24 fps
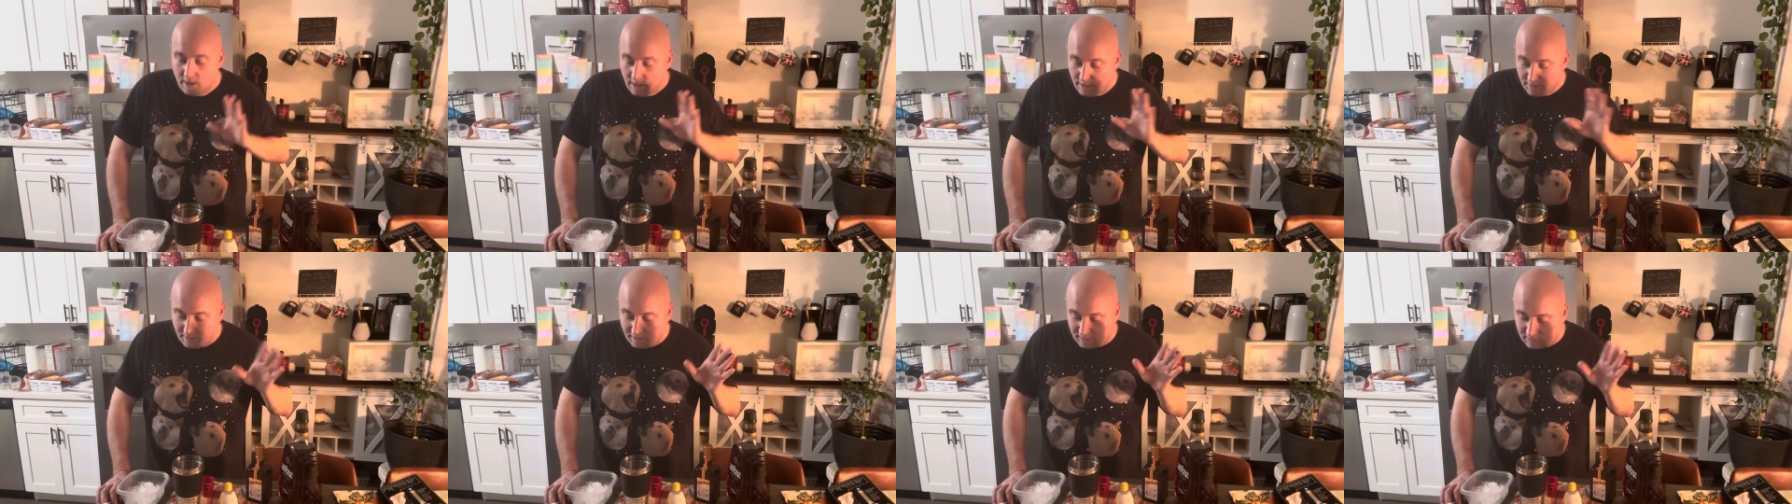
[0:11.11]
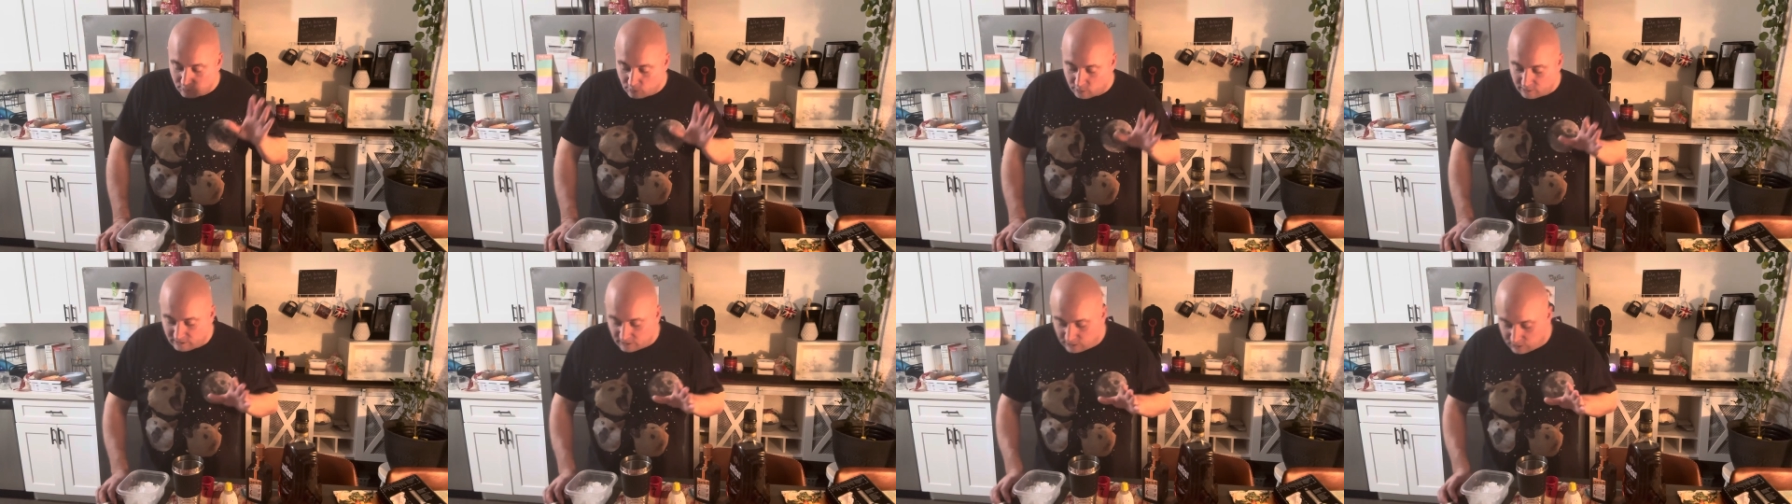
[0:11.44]
This
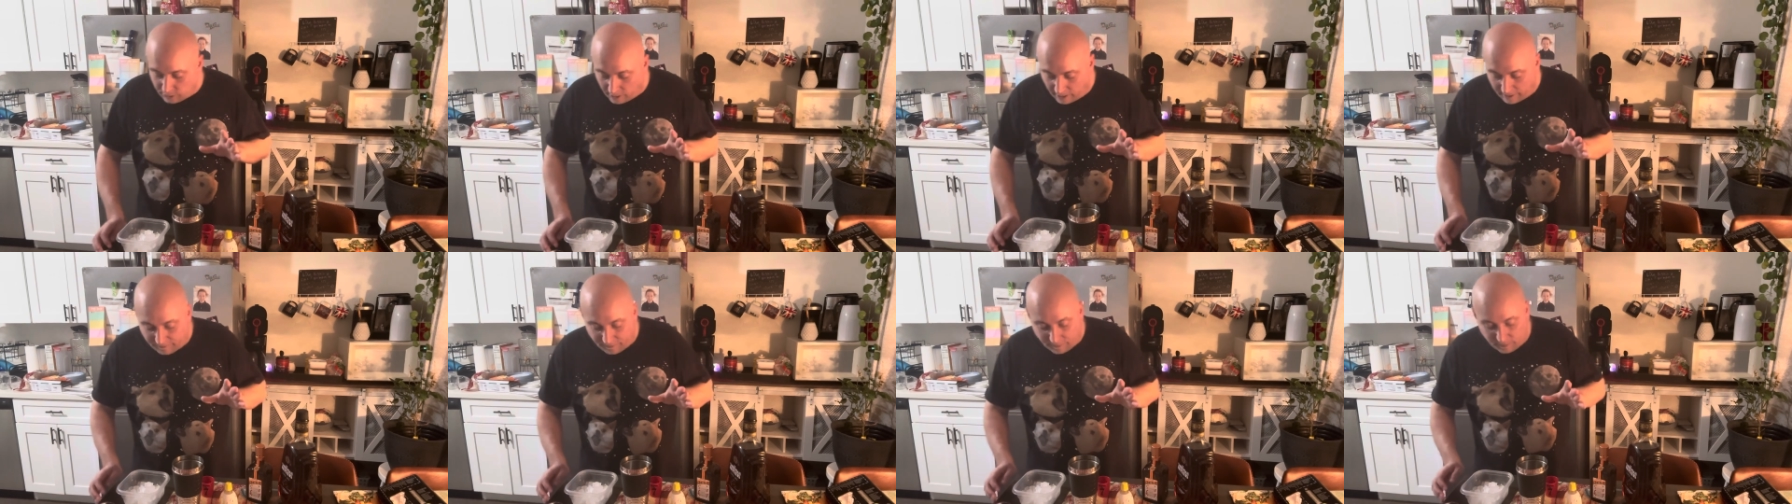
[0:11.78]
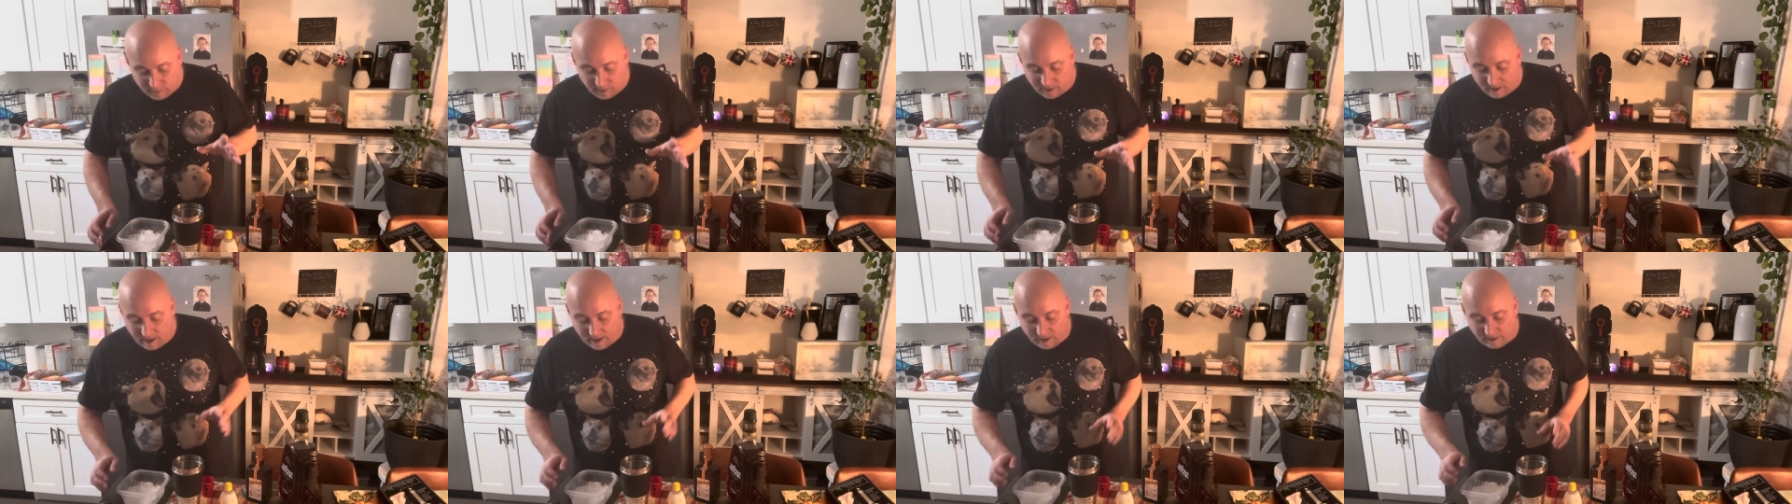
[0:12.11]
was a drink from
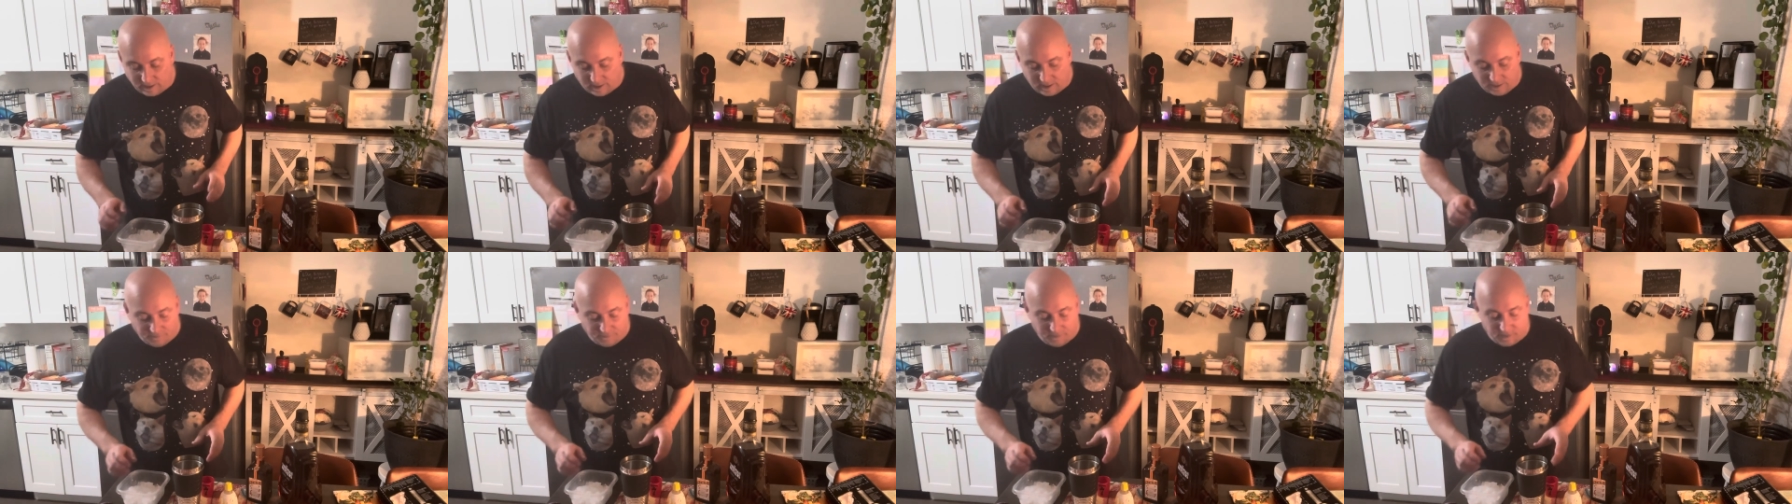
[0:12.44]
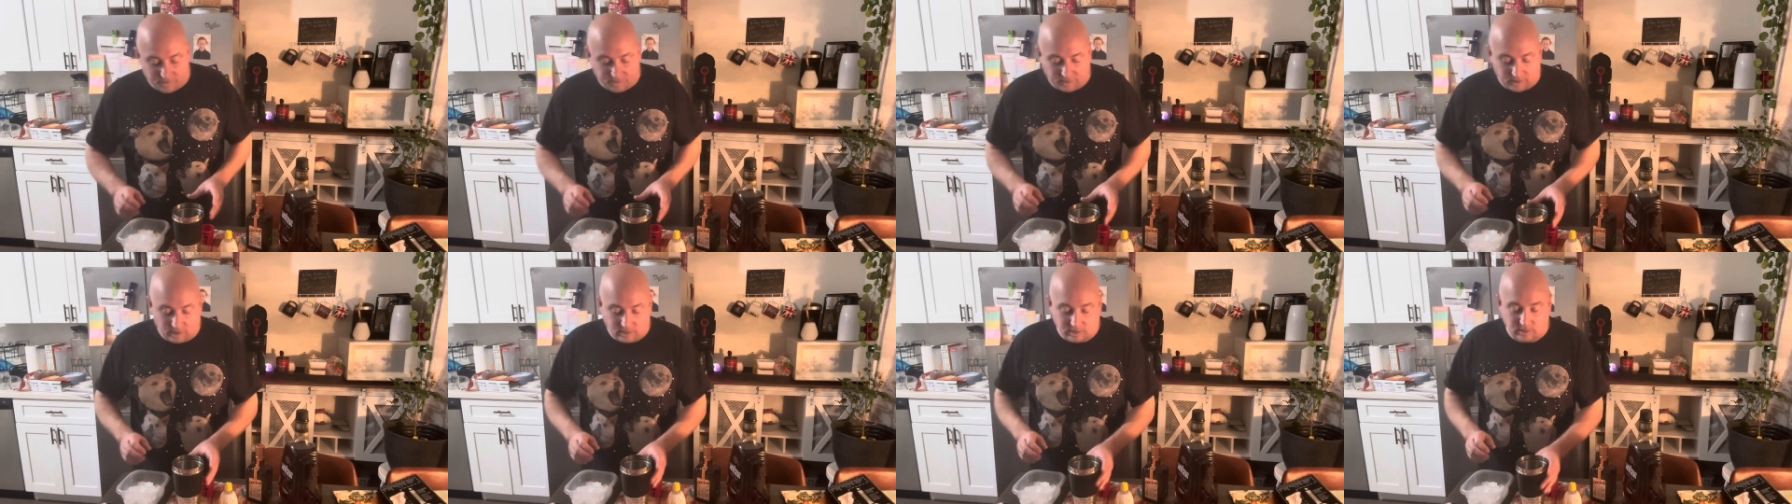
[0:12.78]
the 1950s.